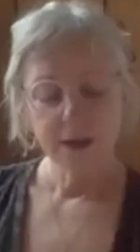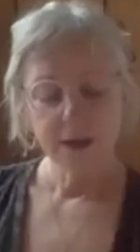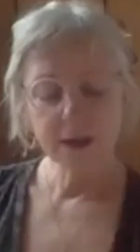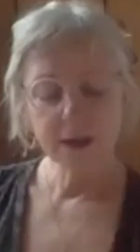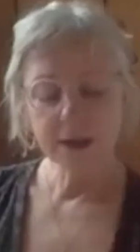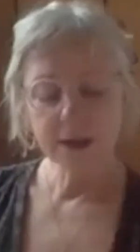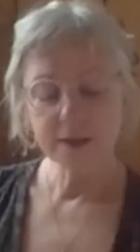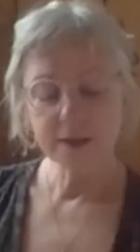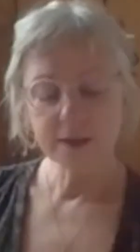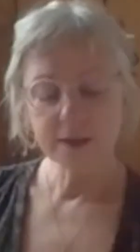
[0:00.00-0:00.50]

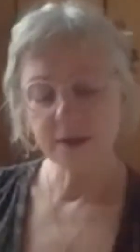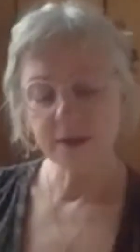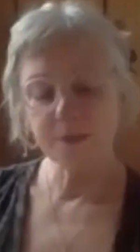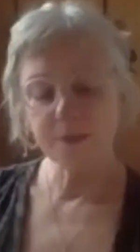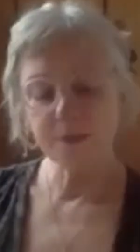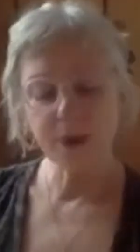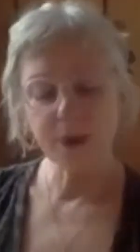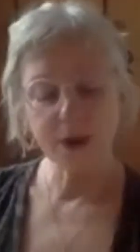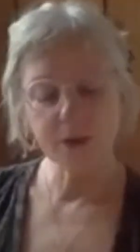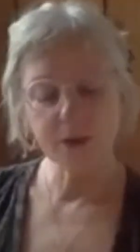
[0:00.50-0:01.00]
It is a
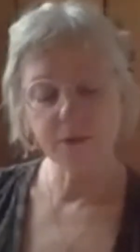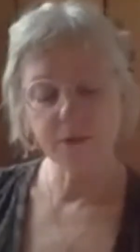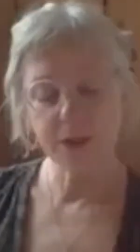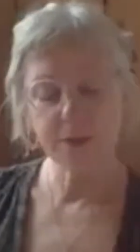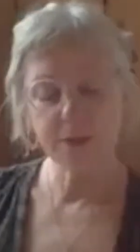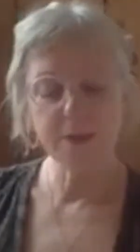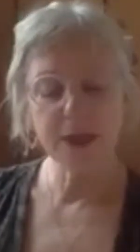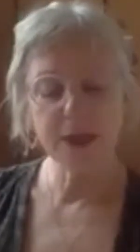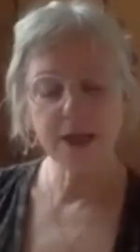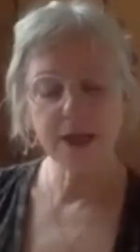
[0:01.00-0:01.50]
perfect
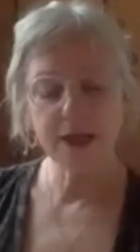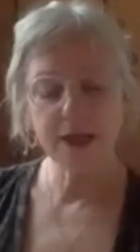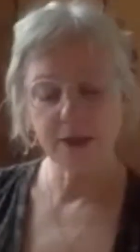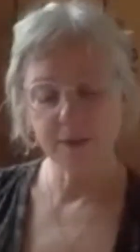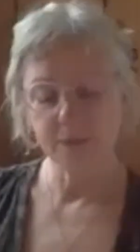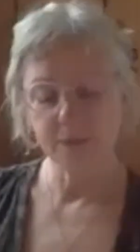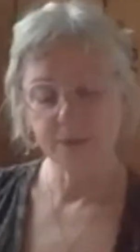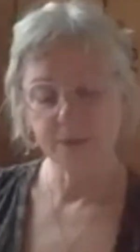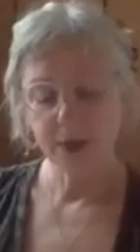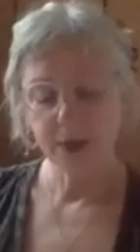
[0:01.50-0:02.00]

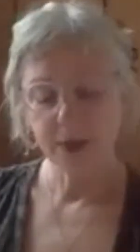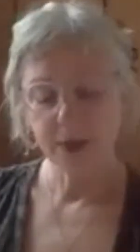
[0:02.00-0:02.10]
medium